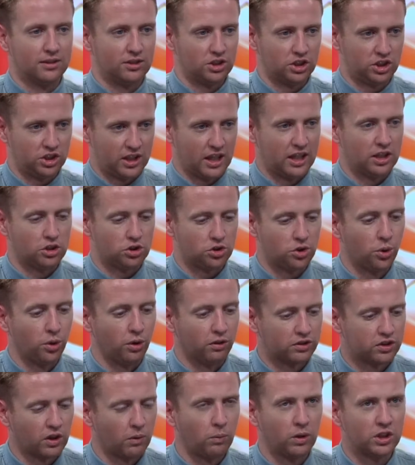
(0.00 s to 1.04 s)
stays true.
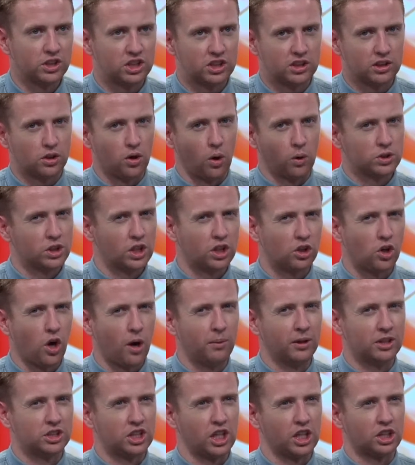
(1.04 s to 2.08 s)
If someone goes in the
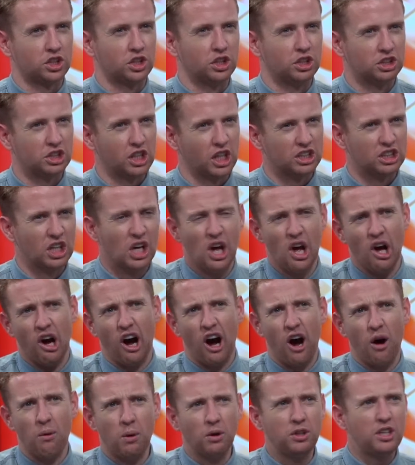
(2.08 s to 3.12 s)
comment section and says,
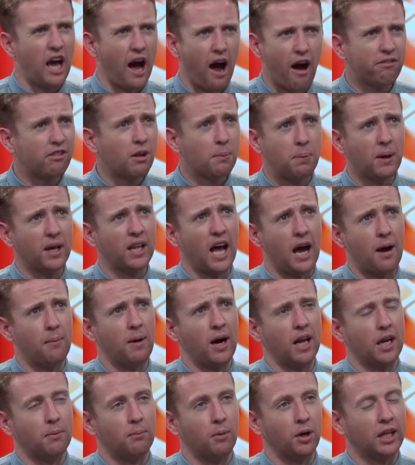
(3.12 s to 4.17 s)
oh, well, you have to pay that
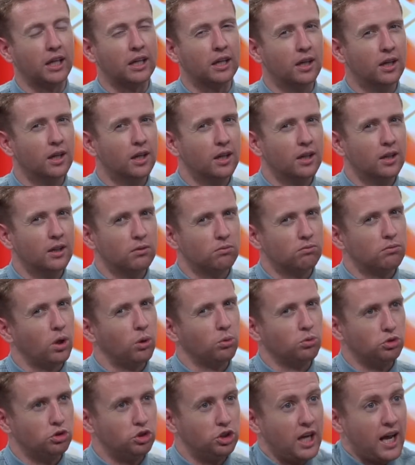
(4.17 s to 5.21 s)
amount of money.
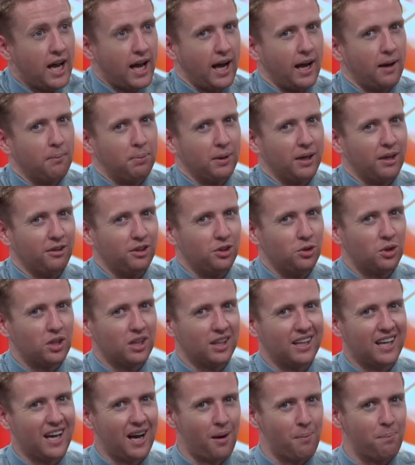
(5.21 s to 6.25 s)
Well, yeah, but you
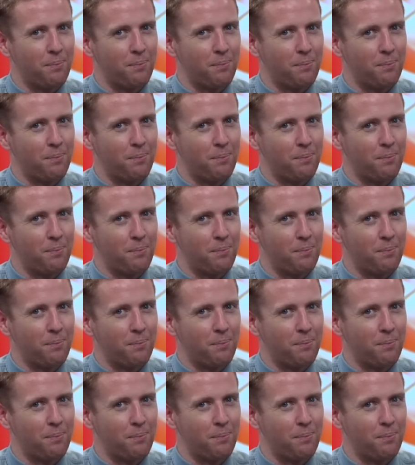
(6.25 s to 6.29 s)
can get a